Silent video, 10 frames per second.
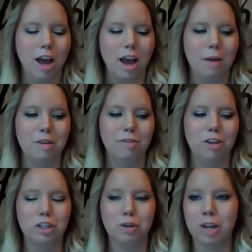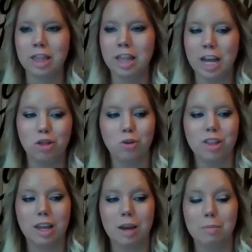Um, if there's a red line through
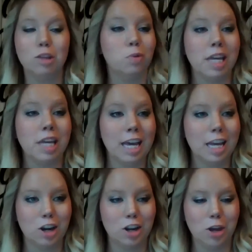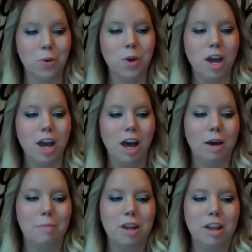it, that means we can't hear you.
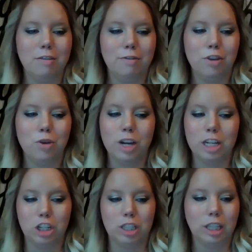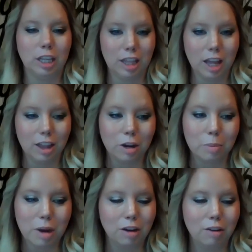Um, if you want to just click that little
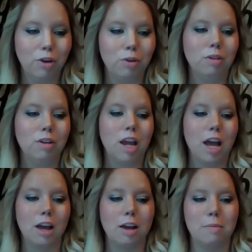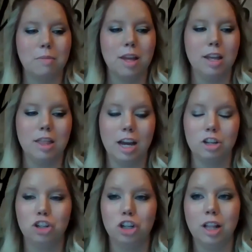microphone, um,
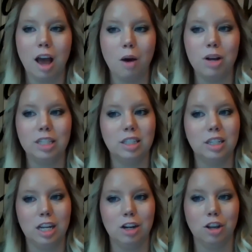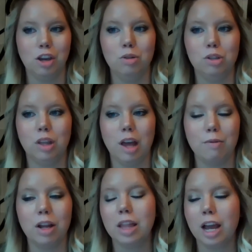that should allow us to hear you. So that
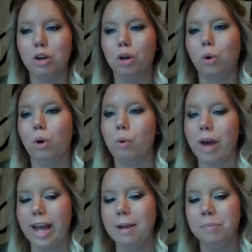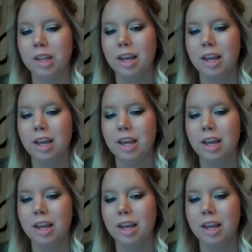red line will go away.